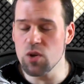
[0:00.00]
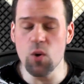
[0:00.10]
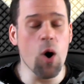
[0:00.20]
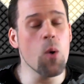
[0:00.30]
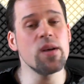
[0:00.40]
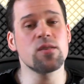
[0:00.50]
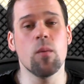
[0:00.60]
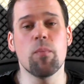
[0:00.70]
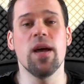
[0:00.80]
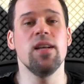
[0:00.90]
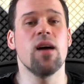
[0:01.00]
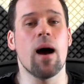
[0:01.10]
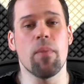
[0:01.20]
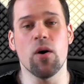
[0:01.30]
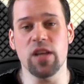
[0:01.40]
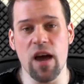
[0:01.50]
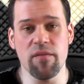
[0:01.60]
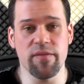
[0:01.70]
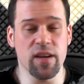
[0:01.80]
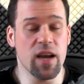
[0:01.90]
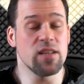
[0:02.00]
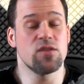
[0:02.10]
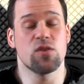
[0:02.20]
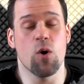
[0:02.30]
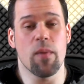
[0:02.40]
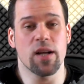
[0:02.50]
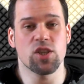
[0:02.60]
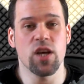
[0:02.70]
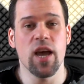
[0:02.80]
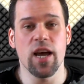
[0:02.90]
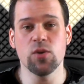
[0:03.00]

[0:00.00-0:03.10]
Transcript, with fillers: you always complain about everything and so much,